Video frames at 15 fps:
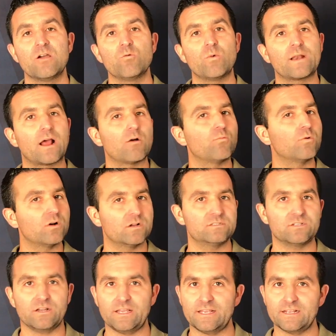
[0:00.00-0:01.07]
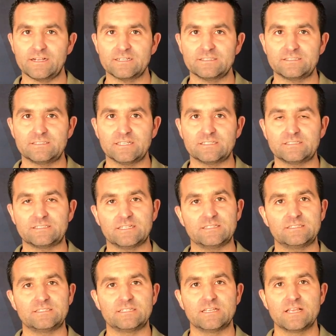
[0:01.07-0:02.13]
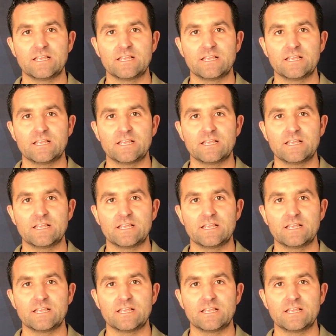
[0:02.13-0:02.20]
when our words are inconsistent.